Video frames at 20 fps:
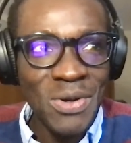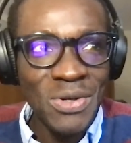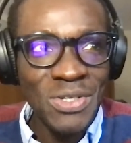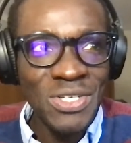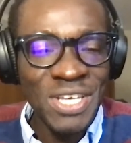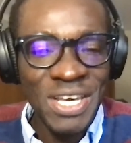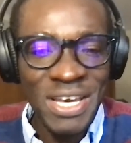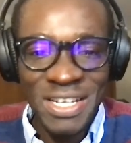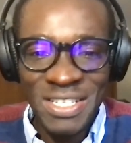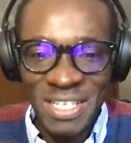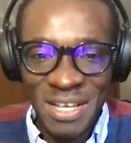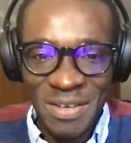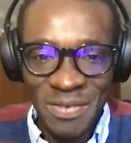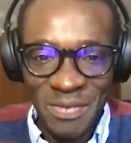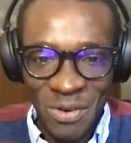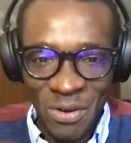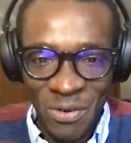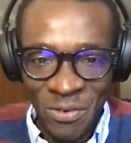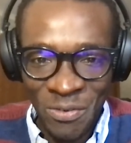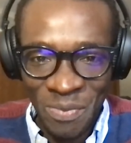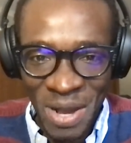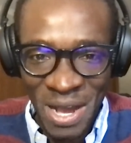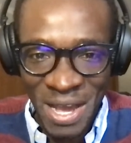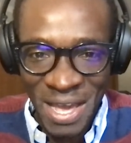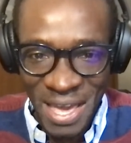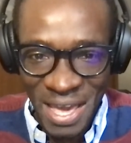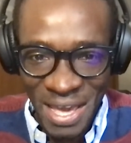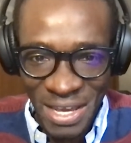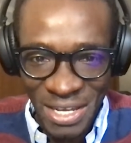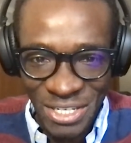most kids at
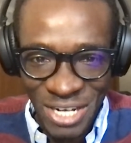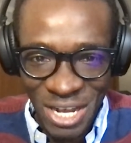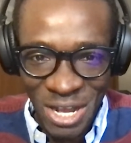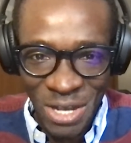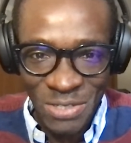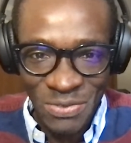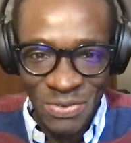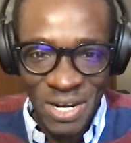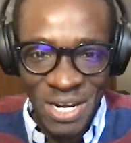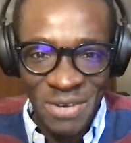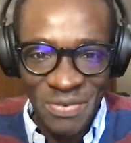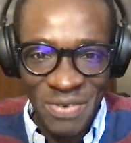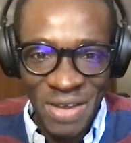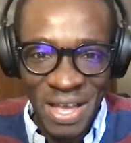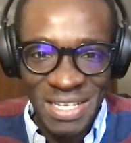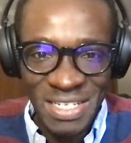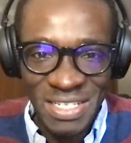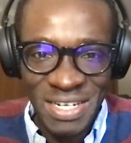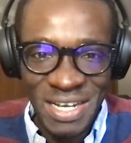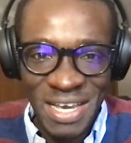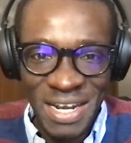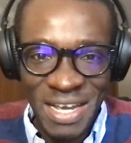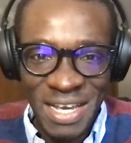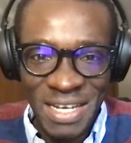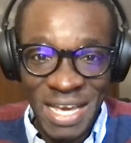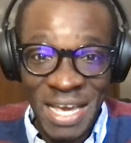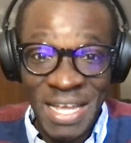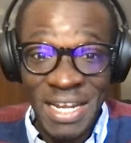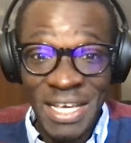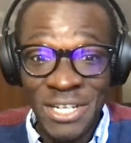my age, I was very
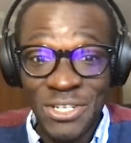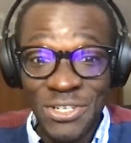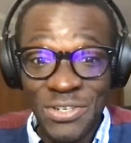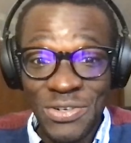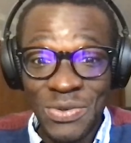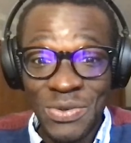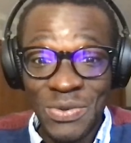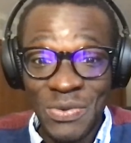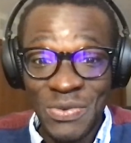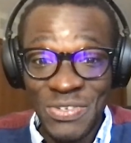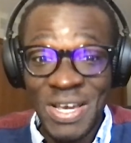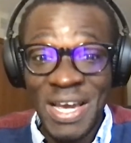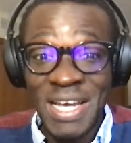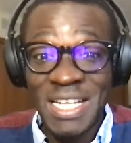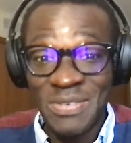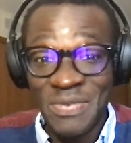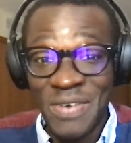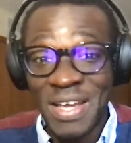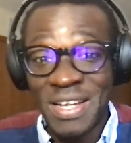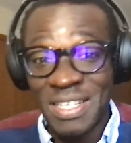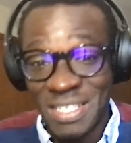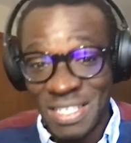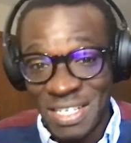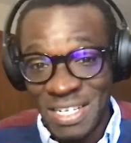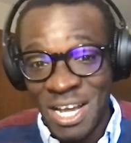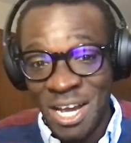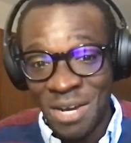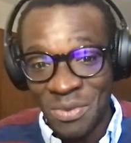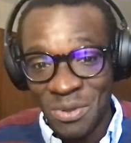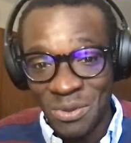fascinated and into science
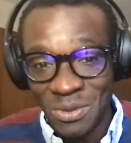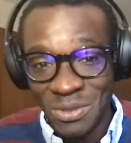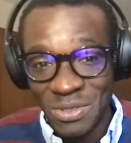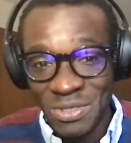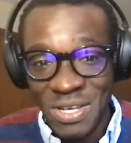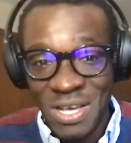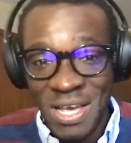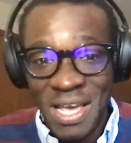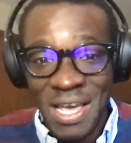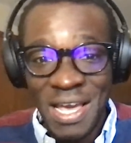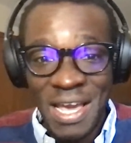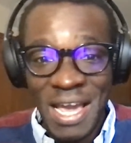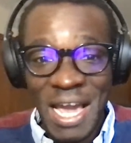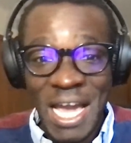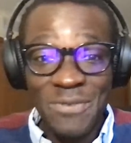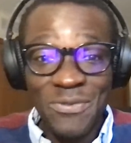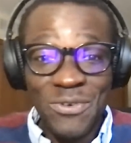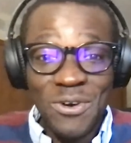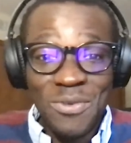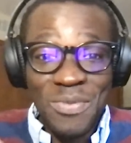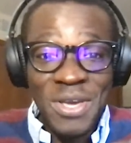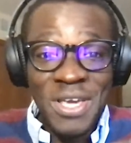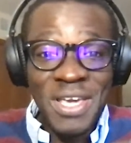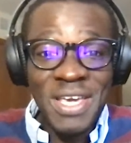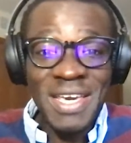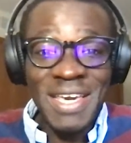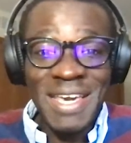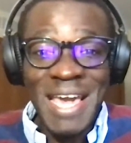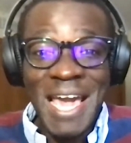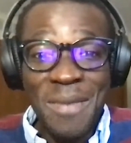fantasy novels. And for
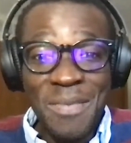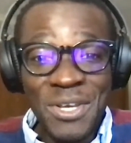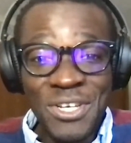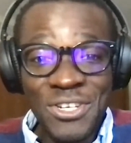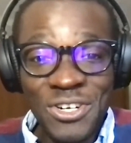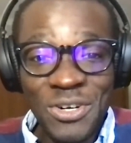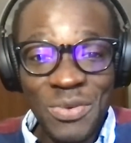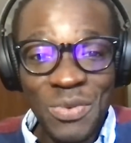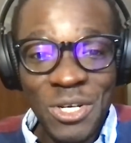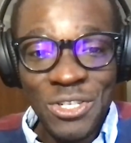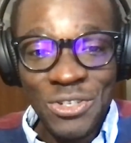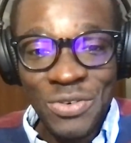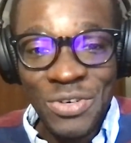me, chemistry